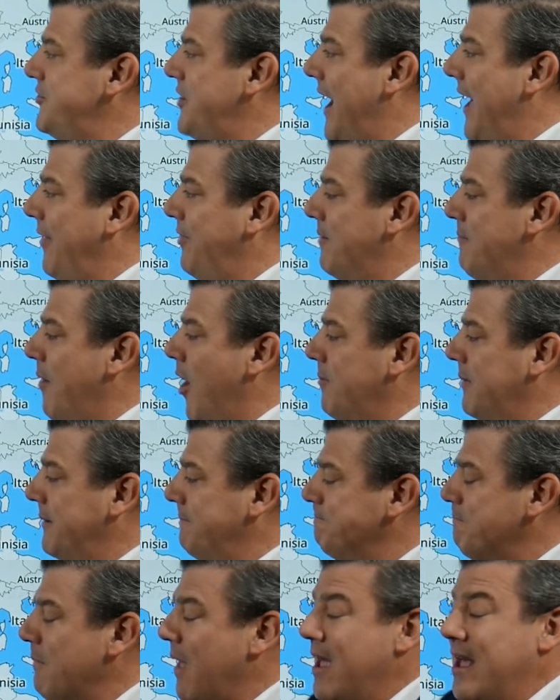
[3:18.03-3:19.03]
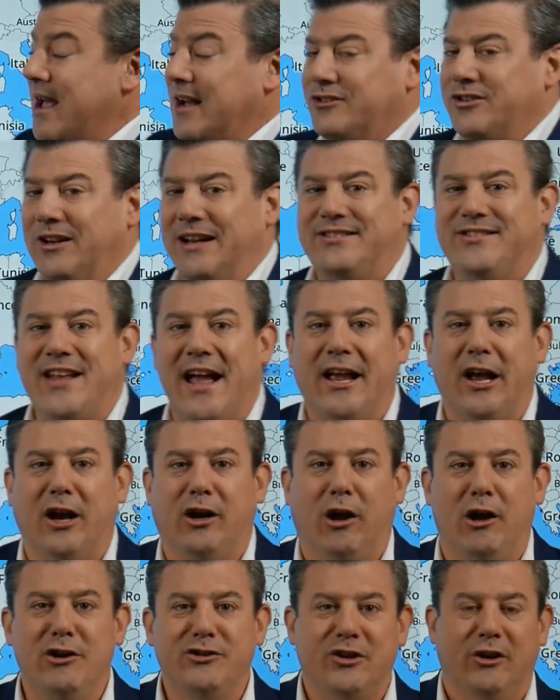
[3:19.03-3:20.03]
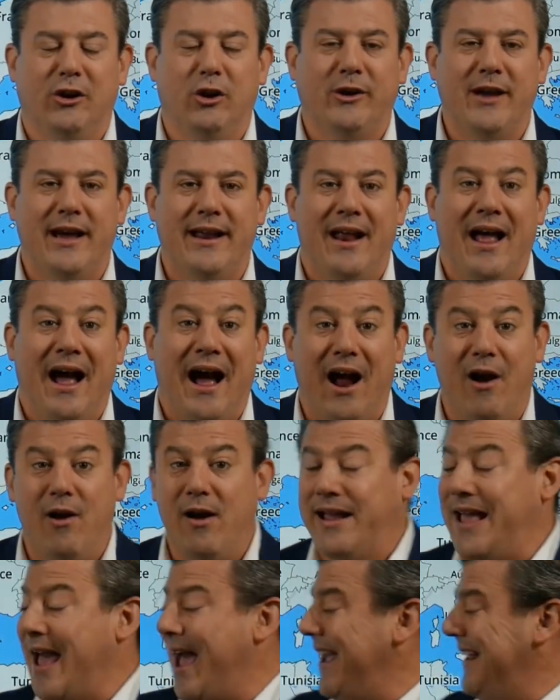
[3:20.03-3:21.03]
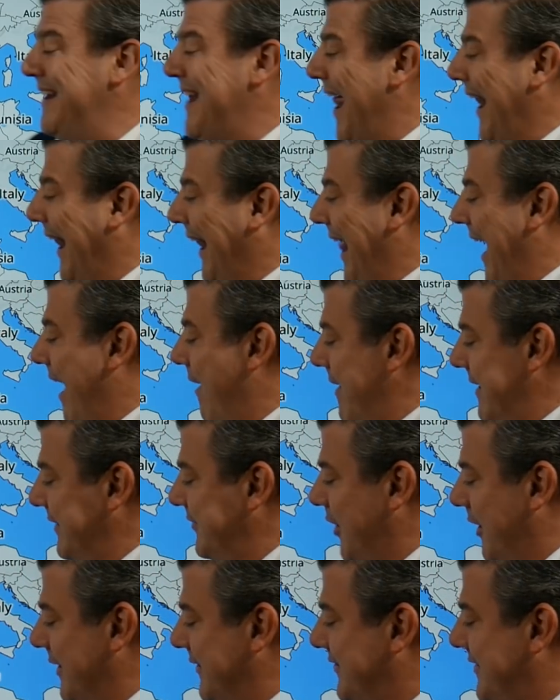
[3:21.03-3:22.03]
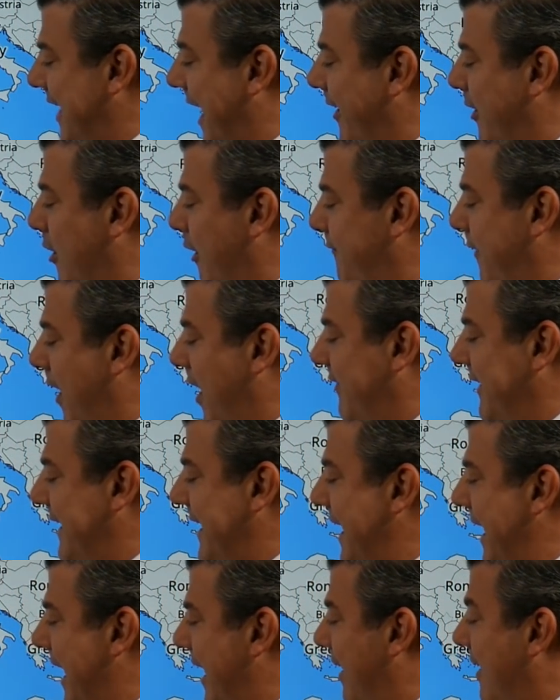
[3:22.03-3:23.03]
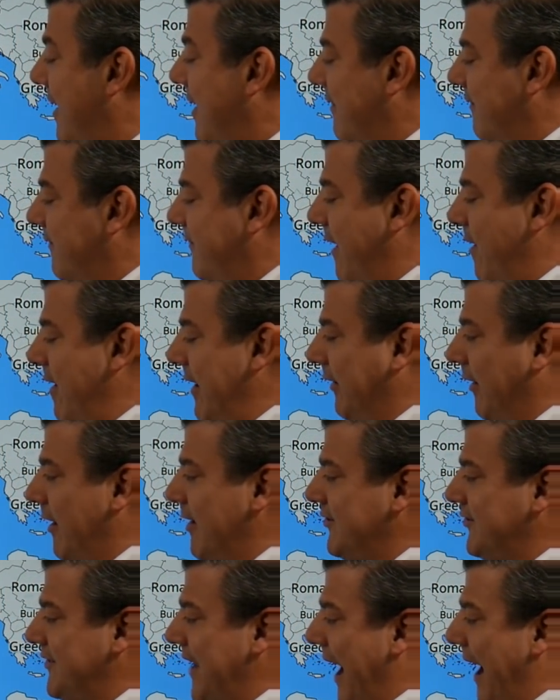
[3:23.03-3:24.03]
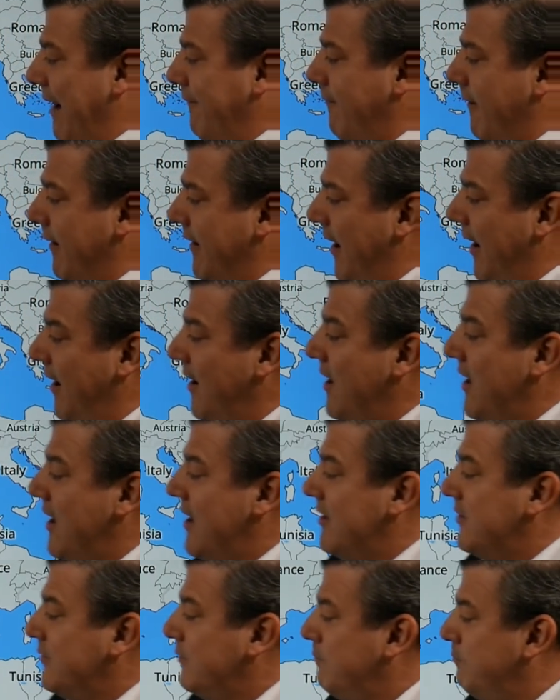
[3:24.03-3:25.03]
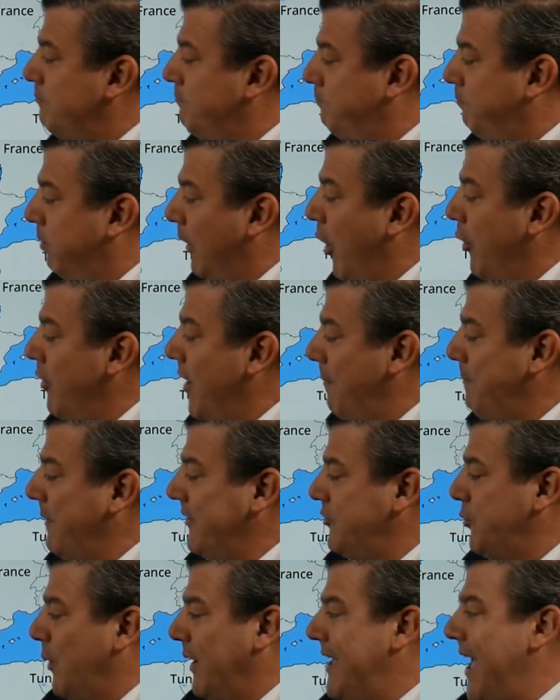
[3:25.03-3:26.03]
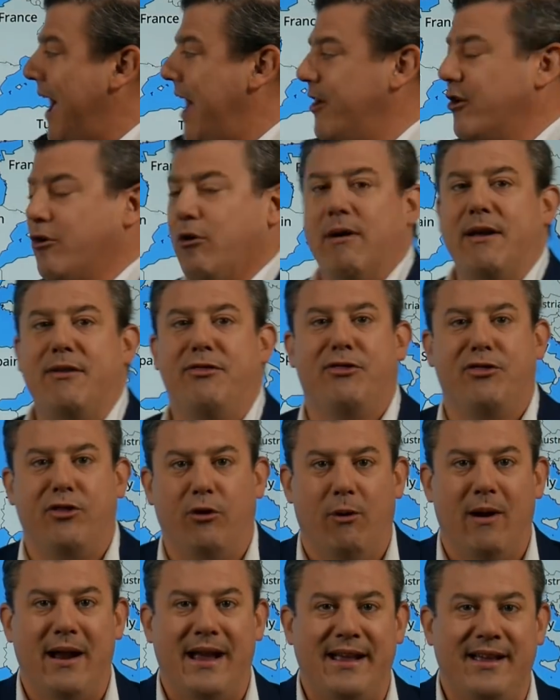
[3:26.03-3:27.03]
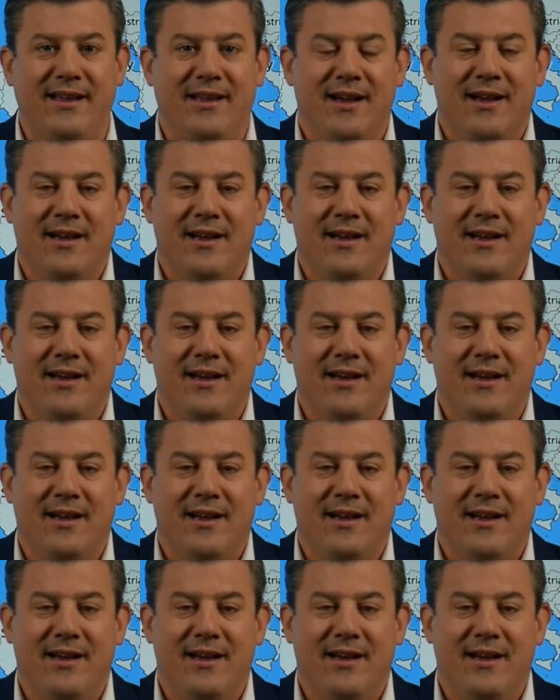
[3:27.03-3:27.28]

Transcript: at the moment. So let's take a closer look at Hurricane Larry. So it started off over here, very close to Africa, blown up into a category three